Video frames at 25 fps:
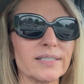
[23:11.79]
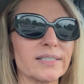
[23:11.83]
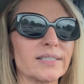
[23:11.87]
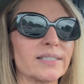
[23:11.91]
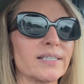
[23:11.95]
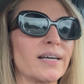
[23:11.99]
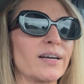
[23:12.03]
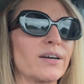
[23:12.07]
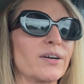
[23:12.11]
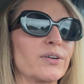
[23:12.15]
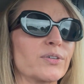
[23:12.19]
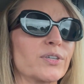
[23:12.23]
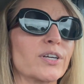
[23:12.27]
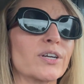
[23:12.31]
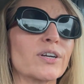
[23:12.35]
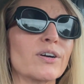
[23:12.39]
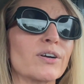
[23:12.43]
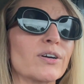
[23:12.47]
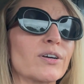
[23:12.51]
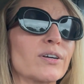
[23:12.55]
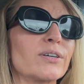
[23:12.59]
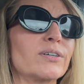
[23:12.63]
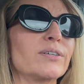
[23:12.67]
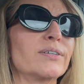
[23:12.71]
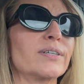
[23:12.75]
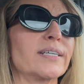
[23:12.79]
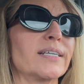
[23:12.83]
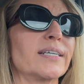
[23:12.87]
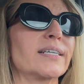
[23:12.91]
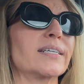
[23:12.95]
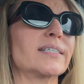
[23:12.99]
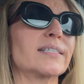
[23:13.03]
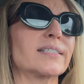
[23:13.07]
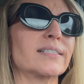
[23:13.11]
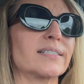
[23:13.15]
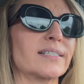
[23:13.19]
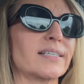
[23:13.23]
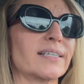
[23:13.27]
So your girl
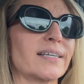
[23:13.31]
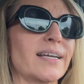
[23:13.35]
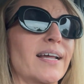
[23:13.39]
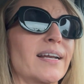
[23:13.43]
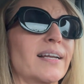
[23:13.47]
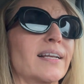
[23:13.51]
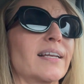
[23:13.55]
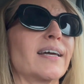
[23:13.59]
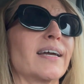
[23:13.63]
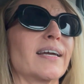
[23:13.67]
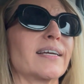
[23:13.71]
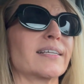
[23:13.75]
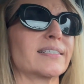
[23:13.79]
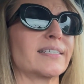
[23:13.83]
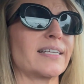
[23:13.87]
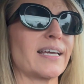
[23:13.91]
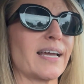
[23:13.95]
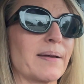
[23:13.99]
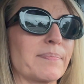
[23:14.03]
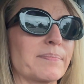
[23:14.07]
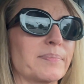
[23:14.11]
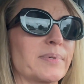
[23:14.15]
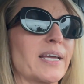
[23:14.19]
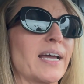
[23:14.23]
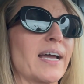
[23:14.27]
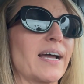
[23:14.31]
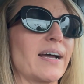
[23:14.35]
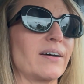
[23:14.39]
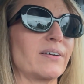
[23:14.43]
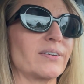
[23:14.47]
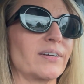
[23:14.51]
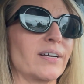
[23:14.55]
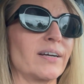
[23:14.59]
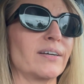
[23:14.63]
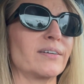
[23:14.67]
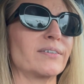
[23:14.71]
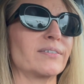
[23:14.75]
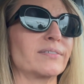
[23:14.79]
is kind of tapped out
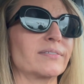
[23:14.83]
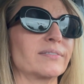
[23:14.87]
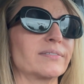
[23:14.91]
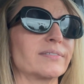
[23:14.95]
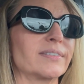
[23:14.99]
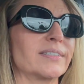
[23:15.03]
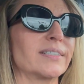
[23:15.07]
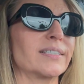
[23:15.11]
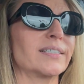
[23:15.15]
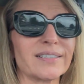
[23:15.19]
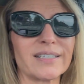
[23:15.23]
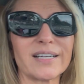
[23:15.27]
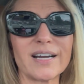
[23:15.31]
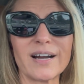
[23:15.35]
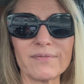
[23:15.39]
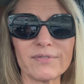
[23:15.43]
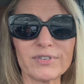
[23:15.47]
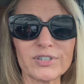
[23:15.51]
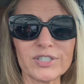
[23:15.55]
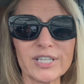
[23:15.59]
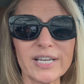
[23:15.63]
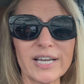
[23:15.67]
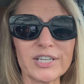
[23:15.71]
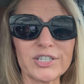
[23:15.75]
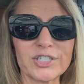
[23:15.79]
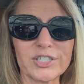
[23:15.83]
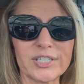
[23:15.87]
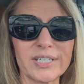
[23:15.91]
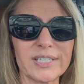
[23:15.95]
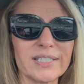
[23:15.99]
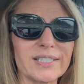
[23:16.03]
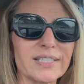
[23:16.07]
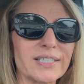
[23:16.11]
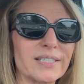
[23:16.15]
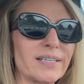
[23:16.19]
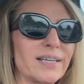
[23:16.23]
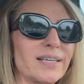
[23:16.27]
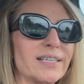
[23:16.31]
on
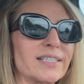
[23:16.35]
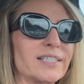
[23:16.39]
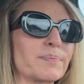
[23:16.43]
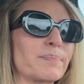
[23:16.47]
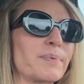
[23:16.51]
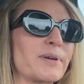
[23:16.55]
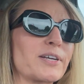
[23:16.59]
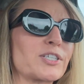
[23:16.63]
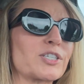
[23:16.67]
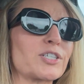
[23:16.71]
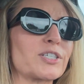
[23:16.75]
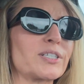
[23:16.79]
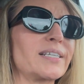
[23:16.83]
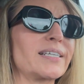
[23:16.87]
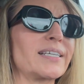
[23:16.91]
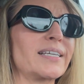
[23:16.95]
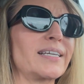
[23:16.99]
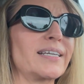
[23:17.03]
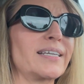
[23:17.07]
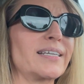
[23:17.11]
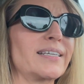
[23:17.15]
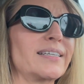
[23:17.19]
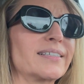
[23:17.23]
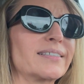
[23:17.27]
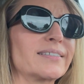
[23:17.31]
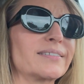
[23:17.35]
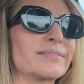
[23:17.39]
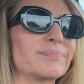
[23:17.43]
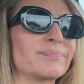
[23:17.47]
conversations, especially